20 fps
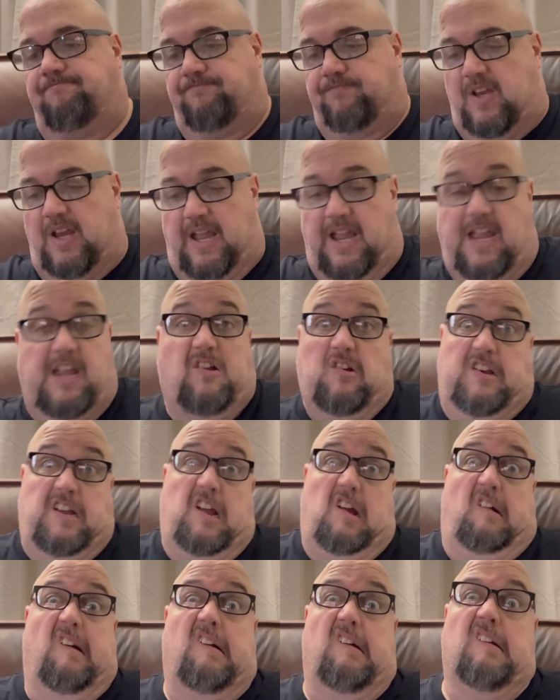They ain't gonna
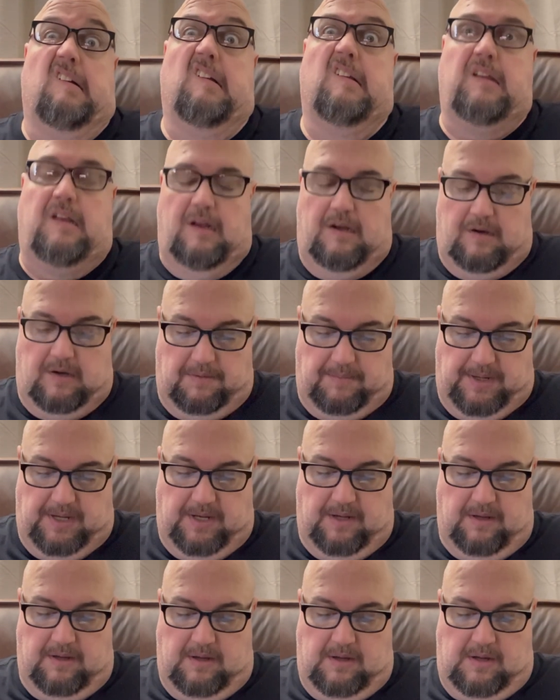get hurt, you know what I
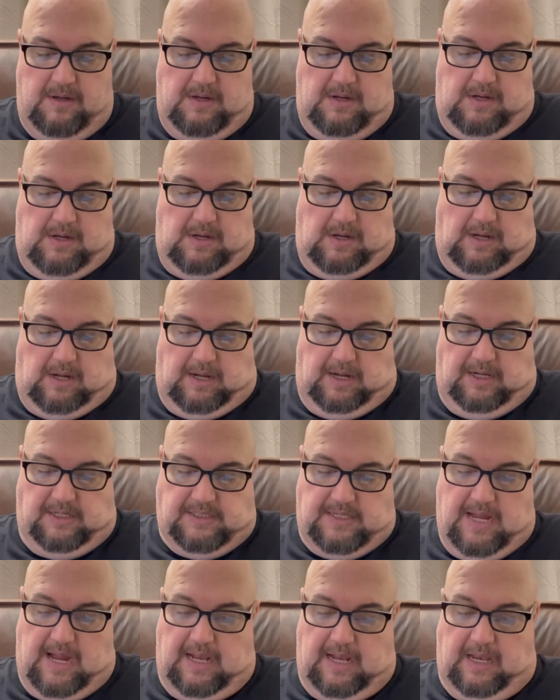mean?
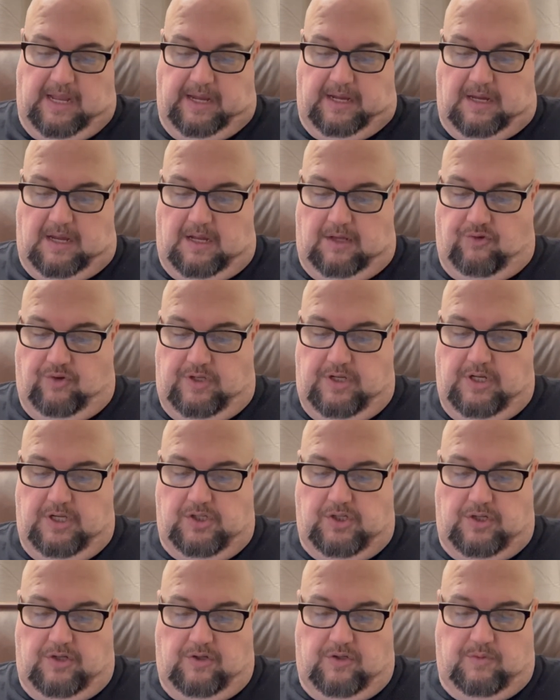It's not like
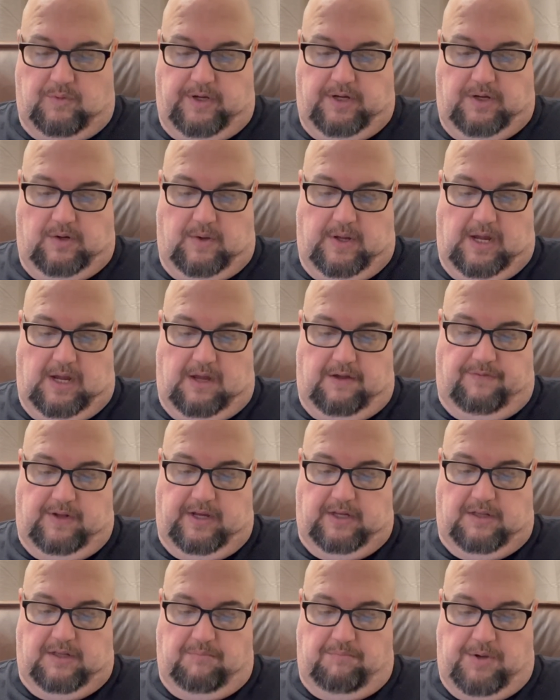traditionals where you'll have
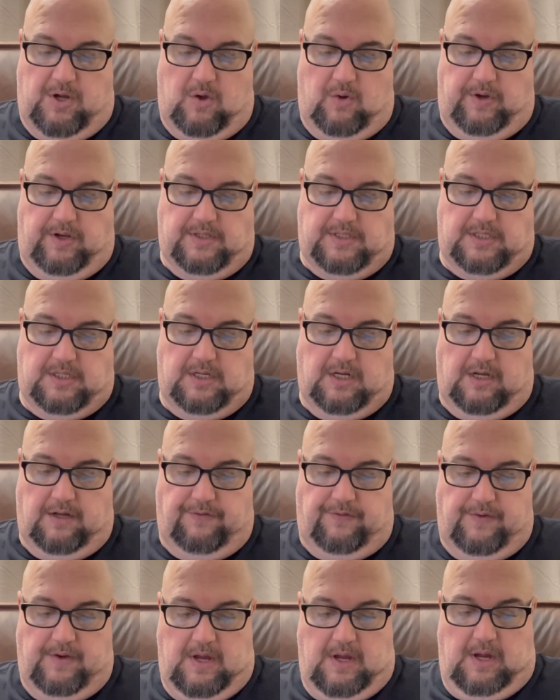like the bone and
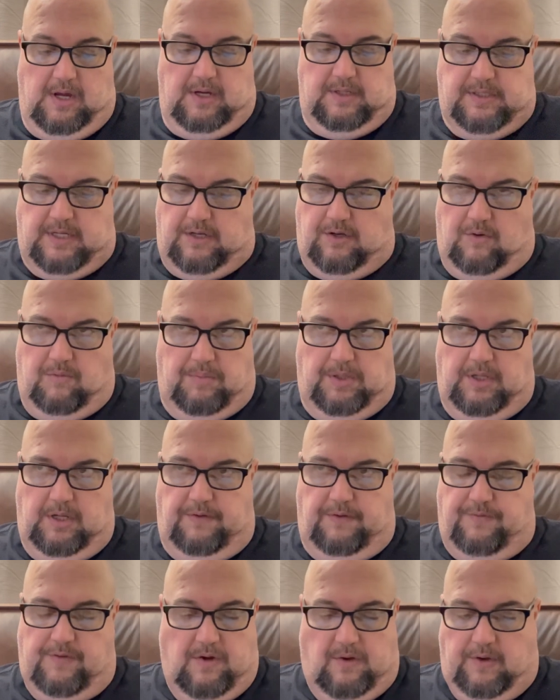stuff. don't
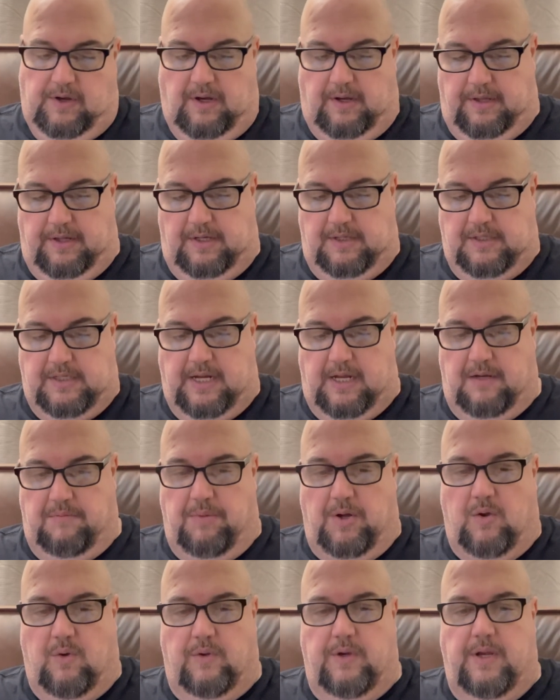believe, no, none of these had
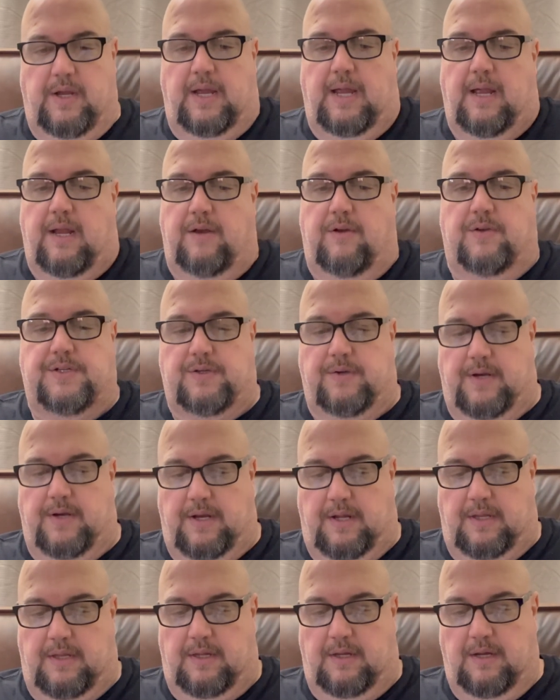bone handles or
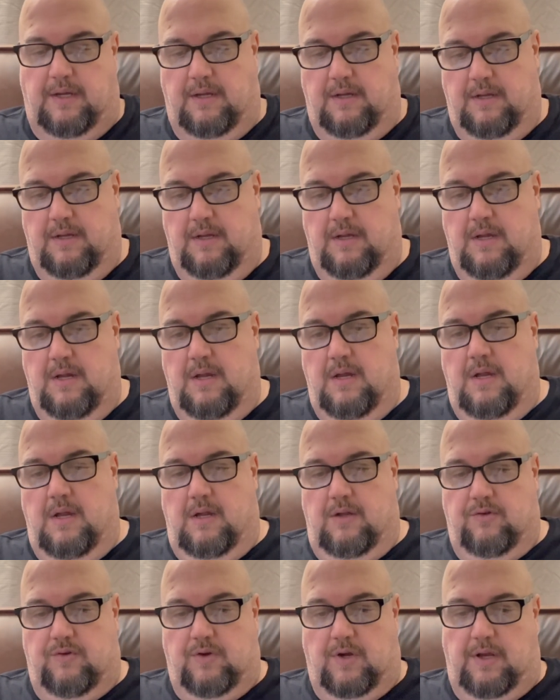anything.
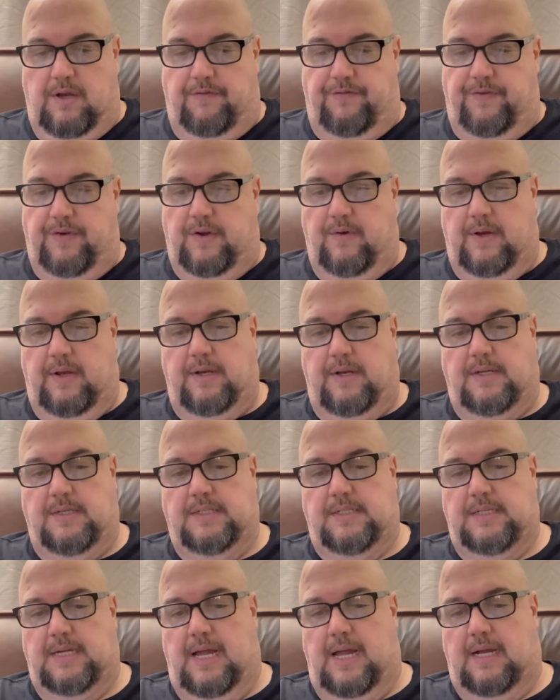Trying to figure out
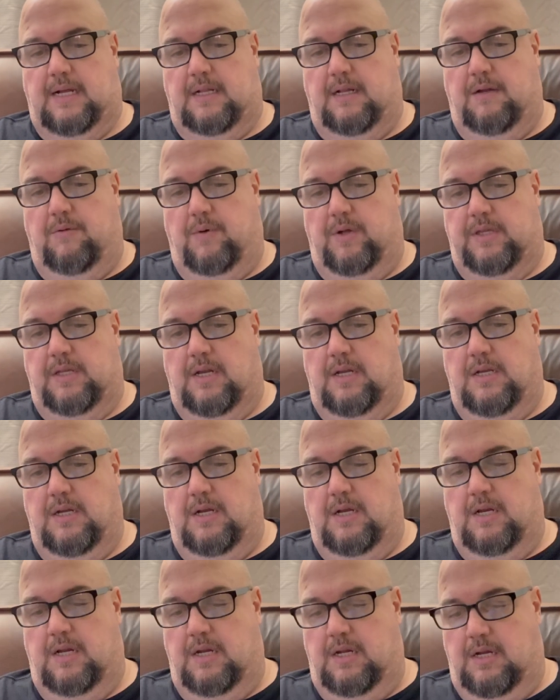exactly what they
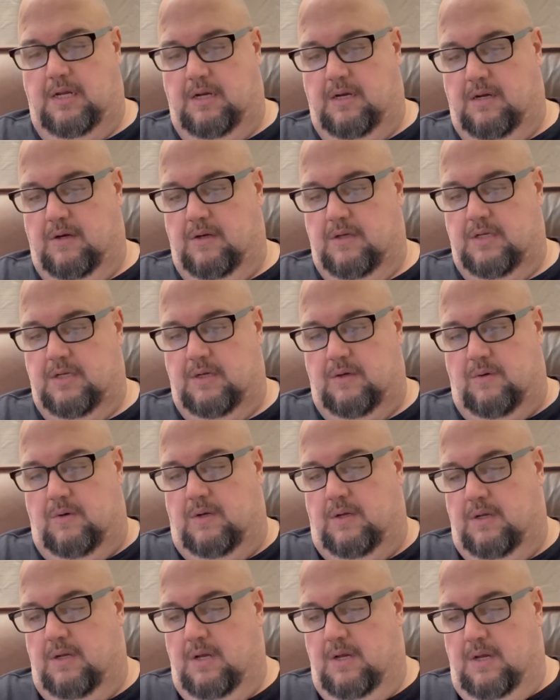did here to
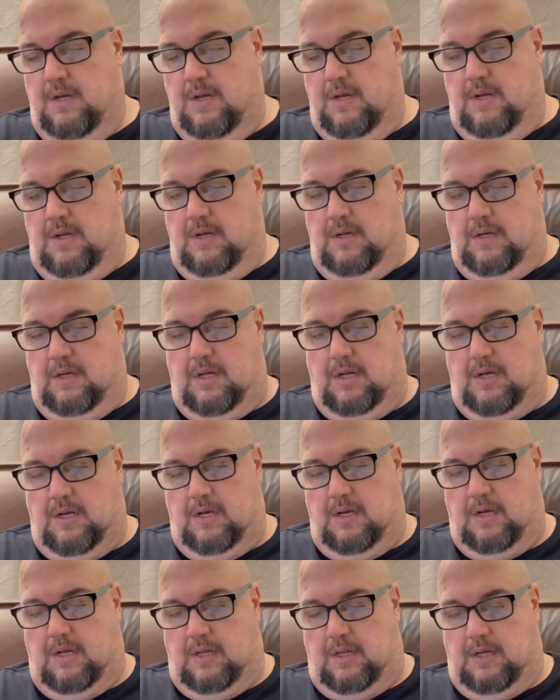get
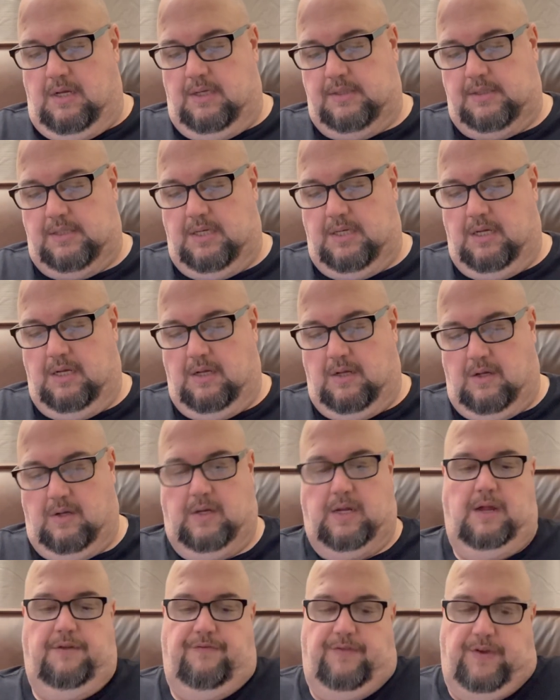into this.
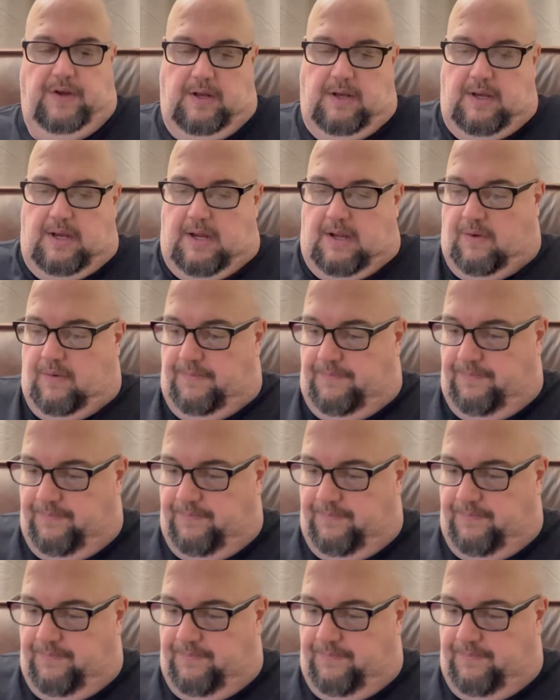Okay, figured it out.